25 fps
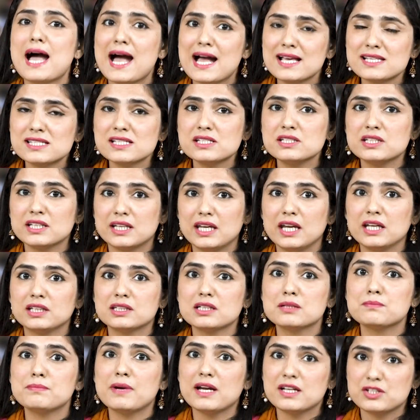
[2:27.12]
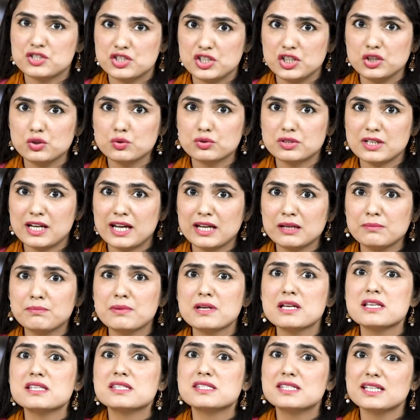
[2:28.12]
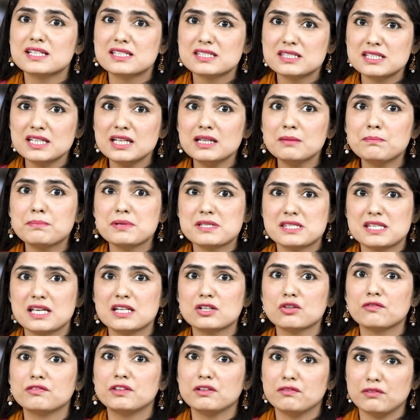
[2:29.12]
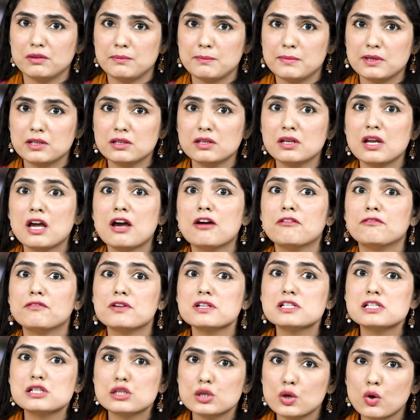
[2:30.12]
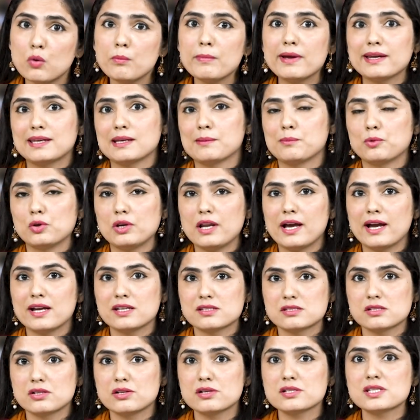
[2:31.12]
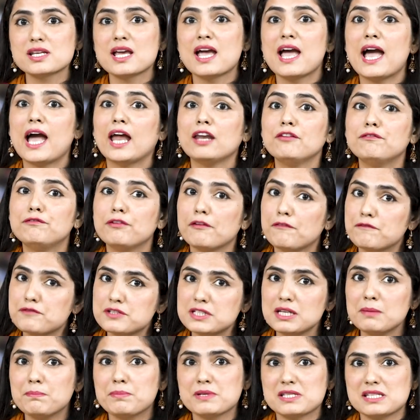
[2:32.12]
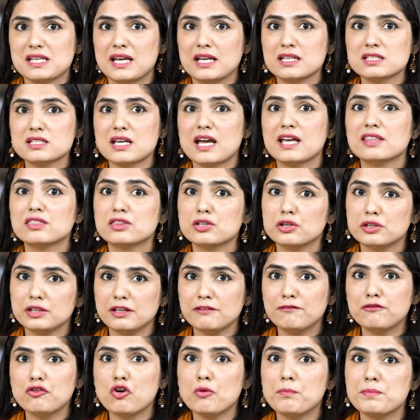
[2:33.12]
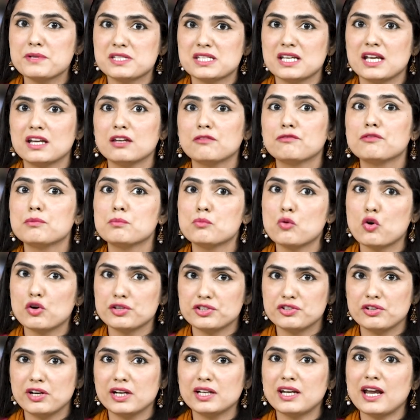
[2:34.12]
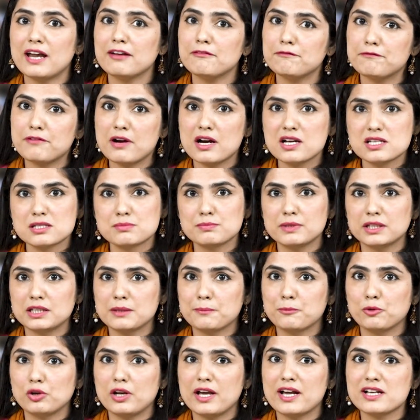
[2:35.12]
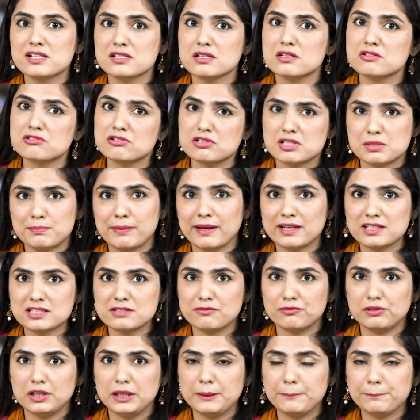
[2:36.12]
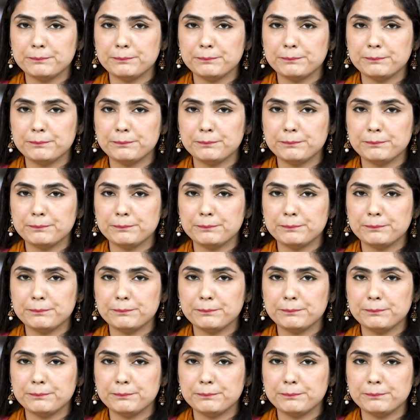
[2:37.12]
As indicated by genotype, 16% of the women were slow metabolizers, and 50% and 34% were moderate and fast metabolizers, respectively.